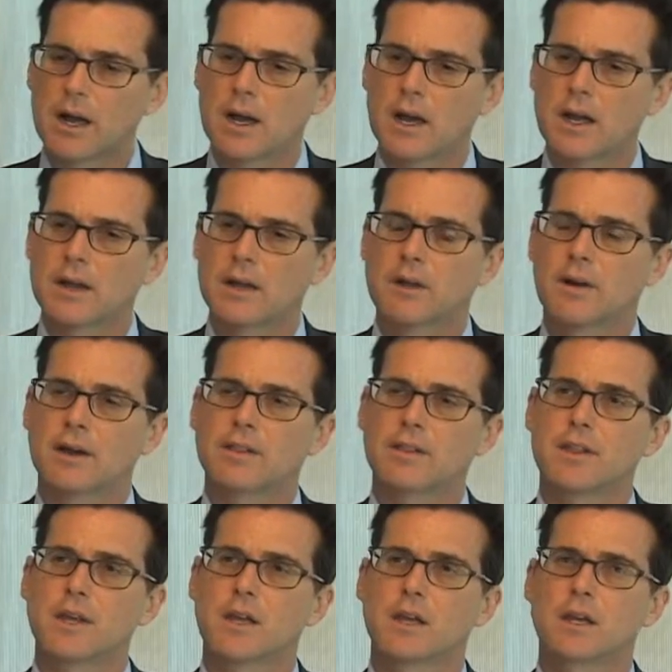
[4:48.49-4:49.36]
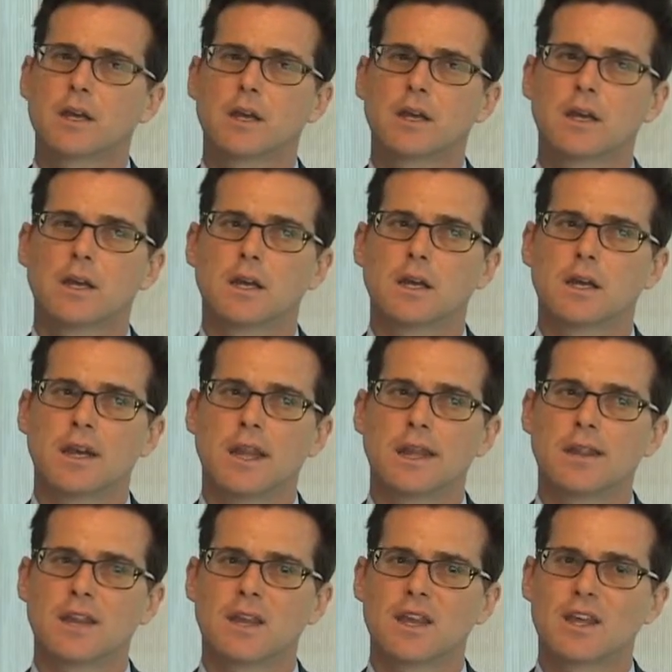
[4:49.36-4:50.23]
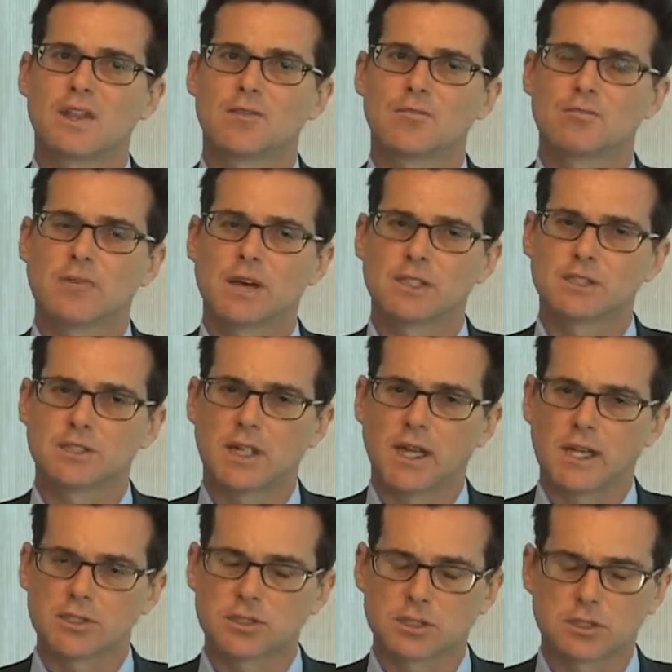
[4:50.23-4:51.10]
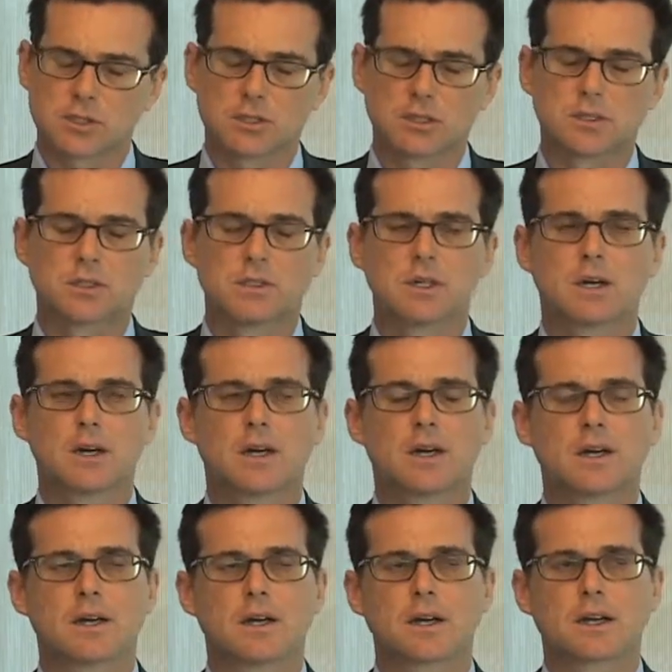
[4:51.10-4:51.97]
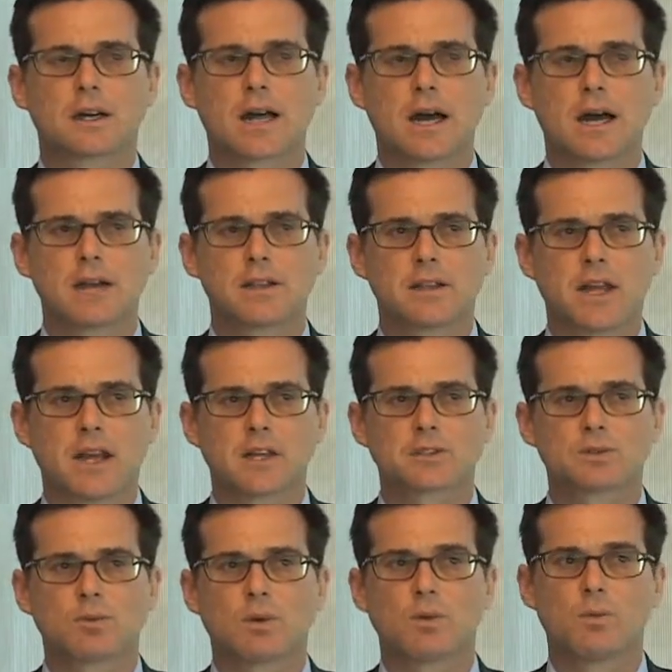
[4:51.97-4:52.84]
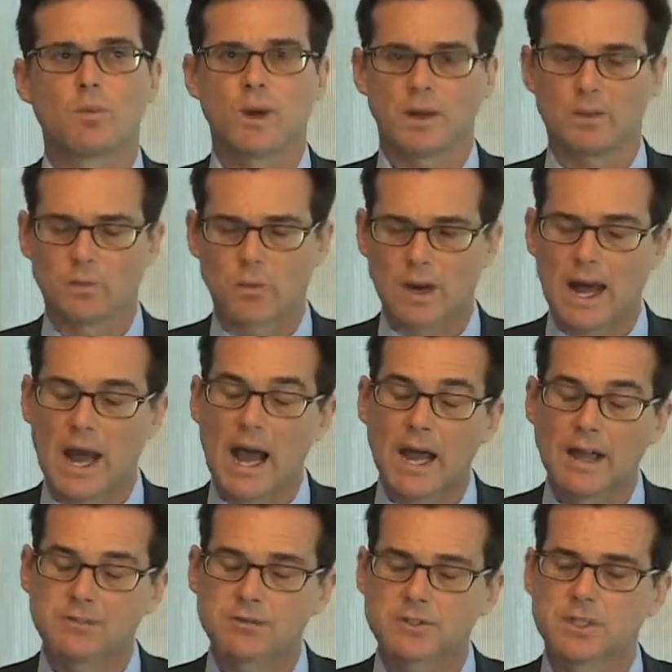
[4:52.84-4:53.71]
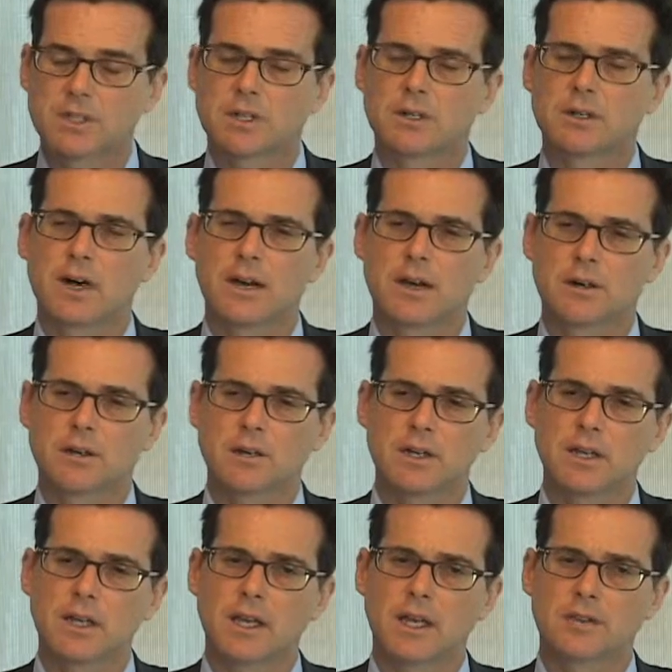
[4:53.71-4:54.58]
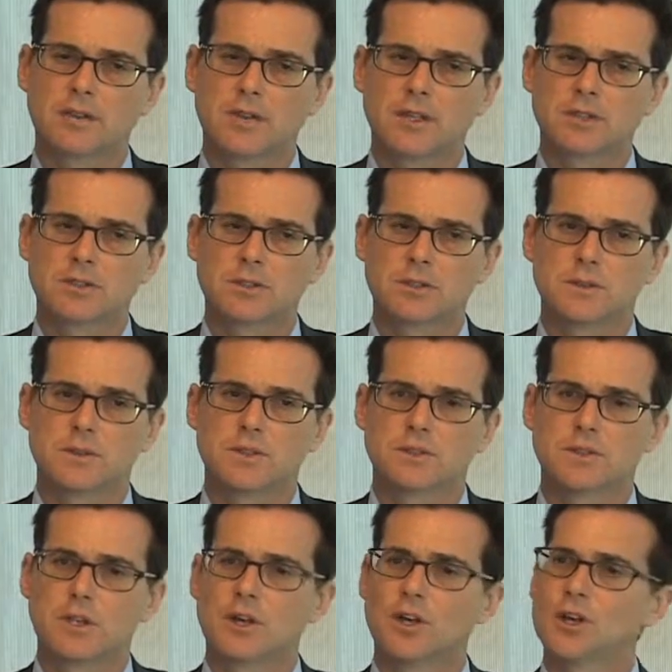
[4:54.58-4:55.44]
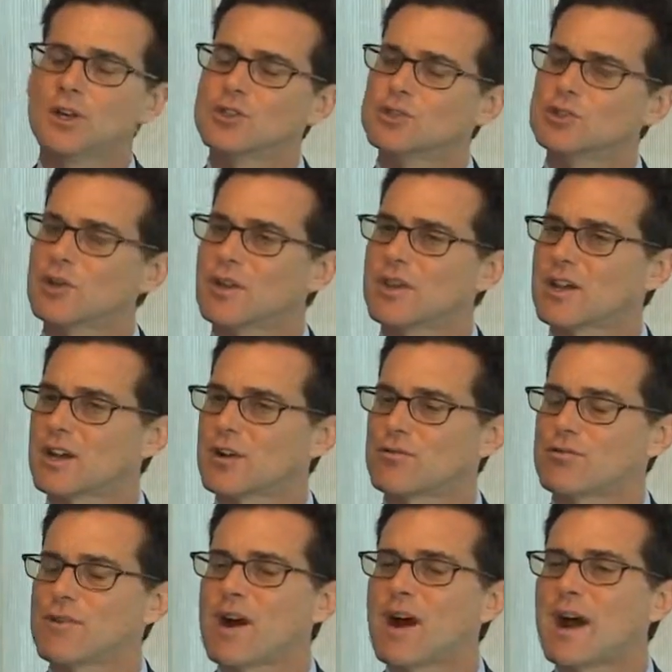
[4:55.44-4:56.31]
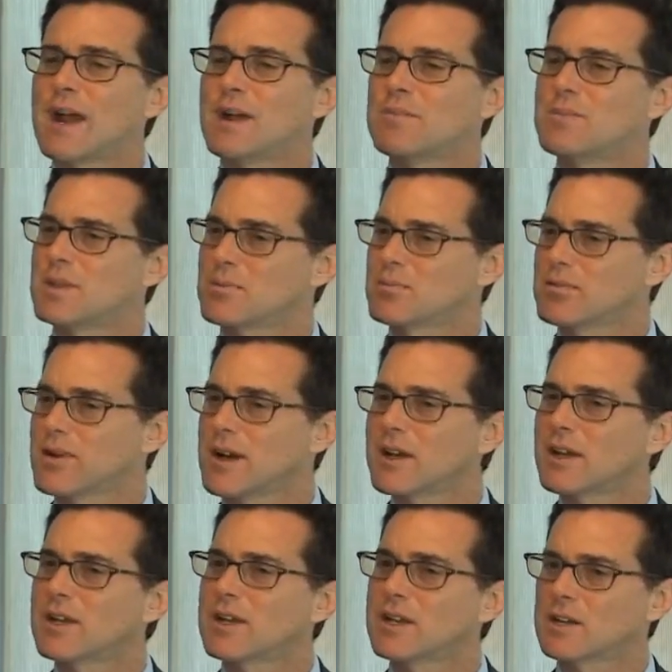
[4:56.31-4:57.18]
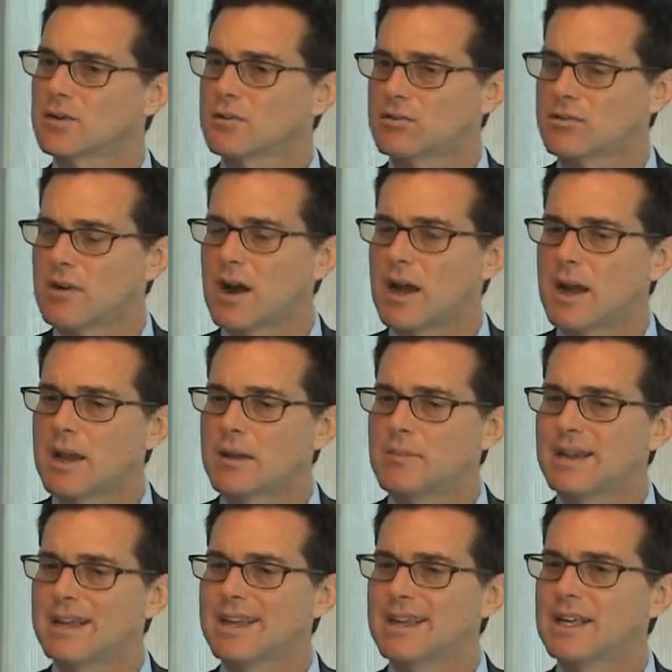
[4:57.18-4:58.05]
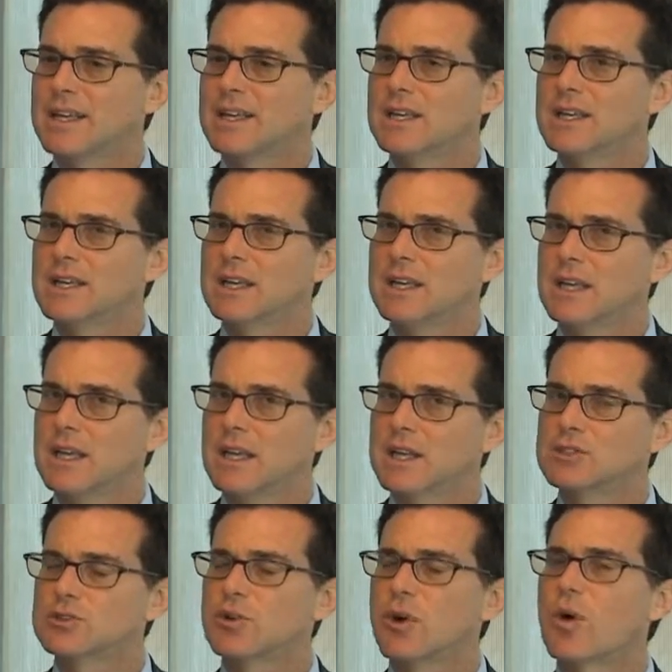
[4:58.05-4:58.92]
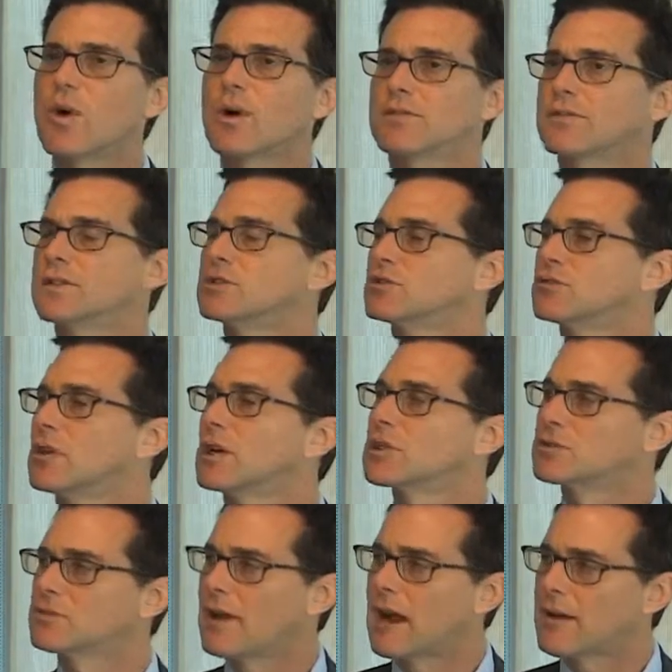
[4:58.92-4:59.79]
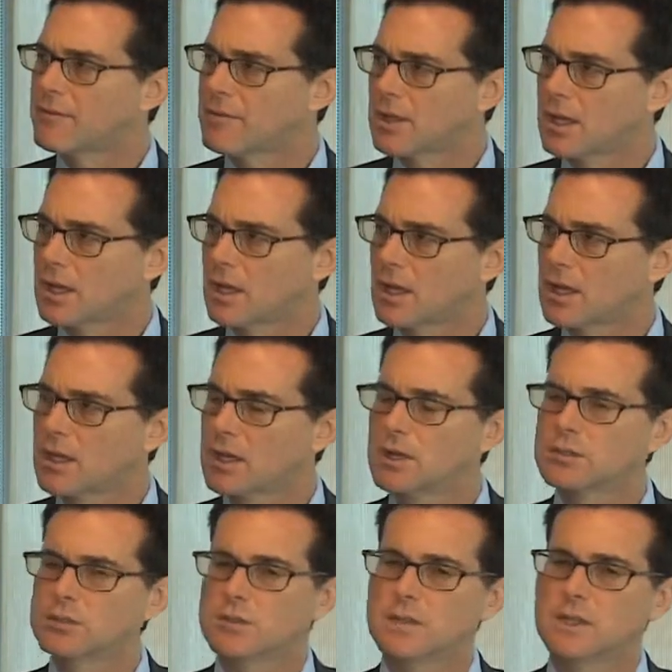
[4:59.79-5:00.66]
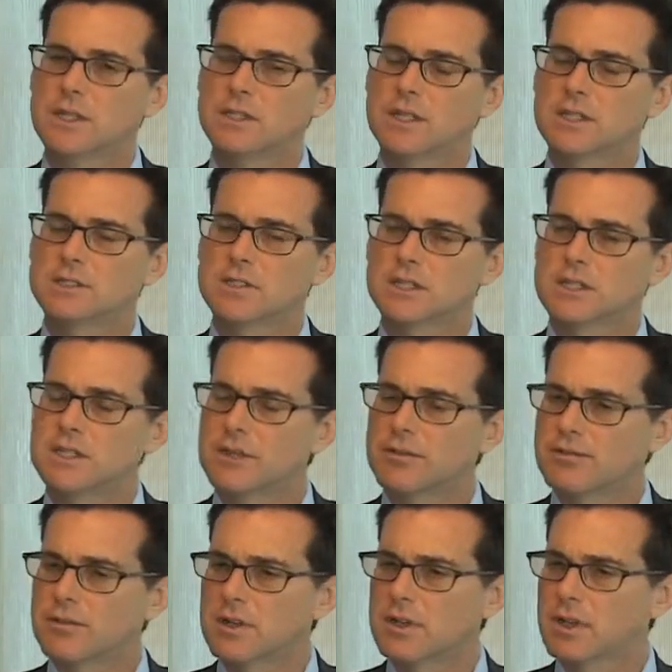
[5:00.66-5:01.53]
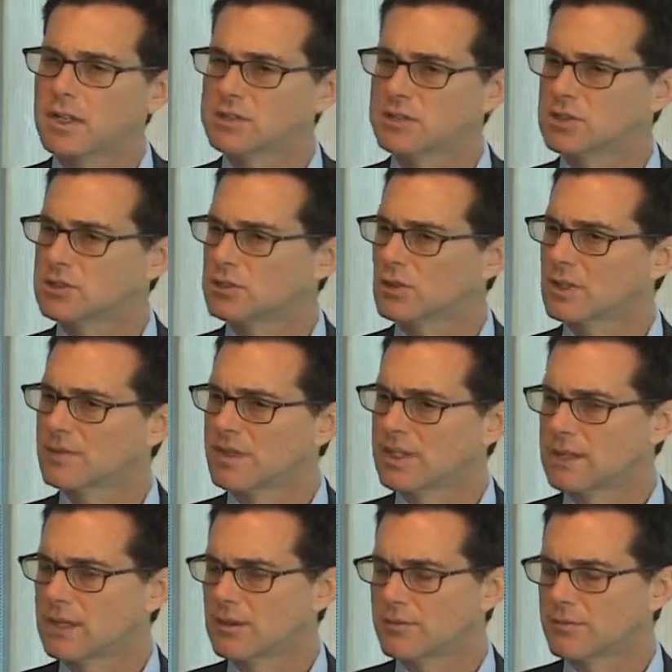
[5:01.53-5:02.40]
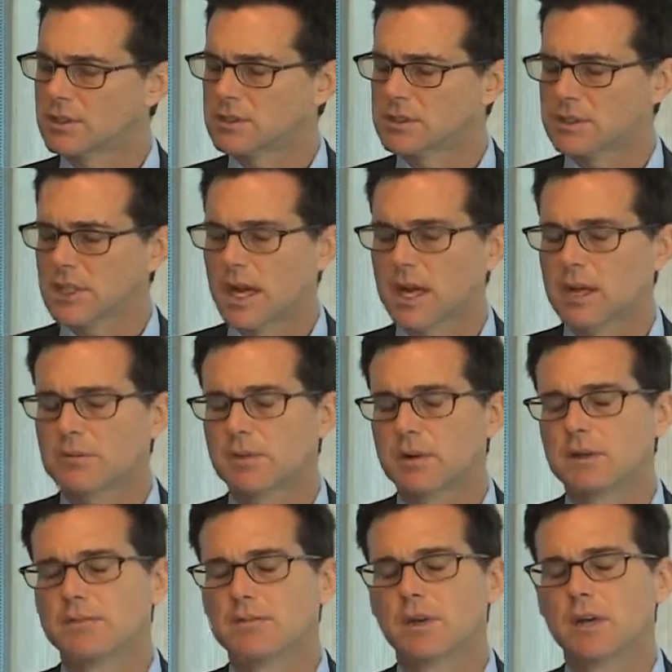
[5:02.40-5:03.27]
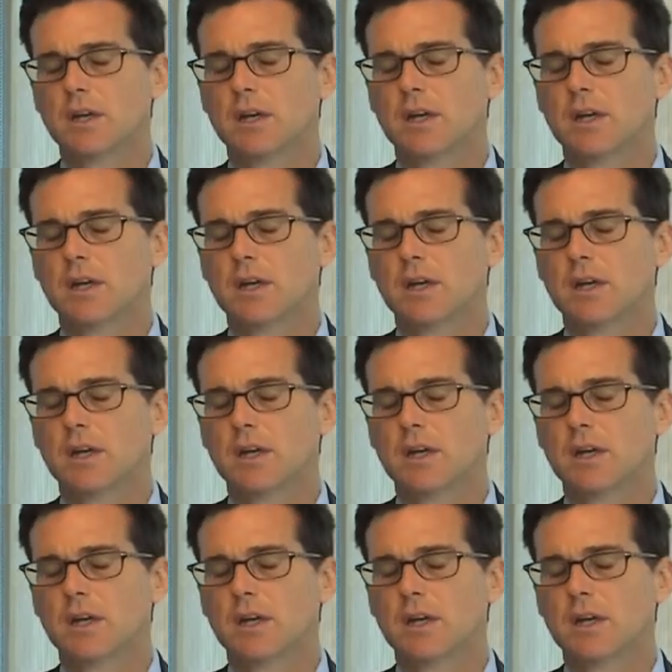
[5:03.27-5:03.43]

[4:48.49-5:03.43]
Uh, you know, I think in in the residential uh, context, what, what what I've seen a lot in looking at the issue is sort of the crime, the predicate crime, is often drug trafficking so it, it's a different, it's a sort of a different type of,